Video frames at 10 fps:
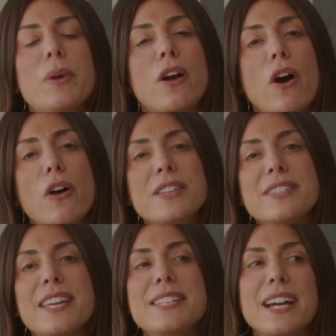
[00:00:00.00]
We call this
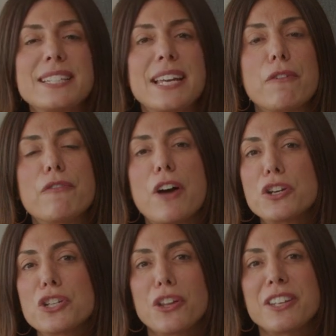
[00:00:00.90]
conducting a
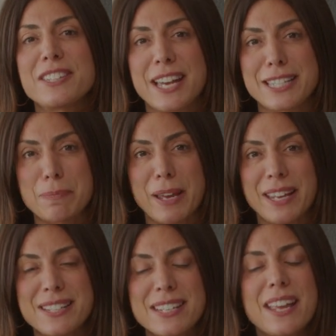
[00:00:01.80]
functional
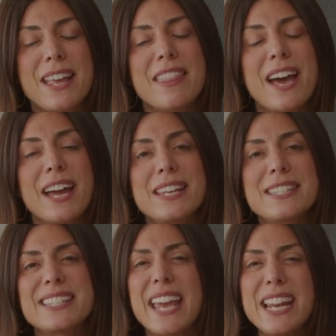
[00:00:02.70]
assessment. That
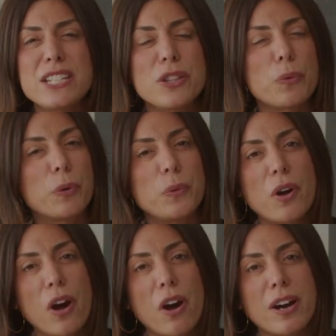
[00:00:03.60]
is getting to the root
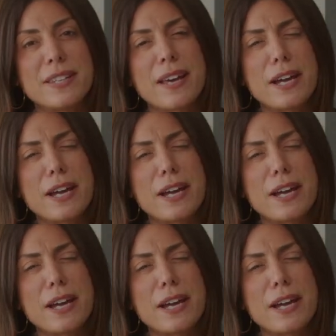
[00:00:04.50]
cause,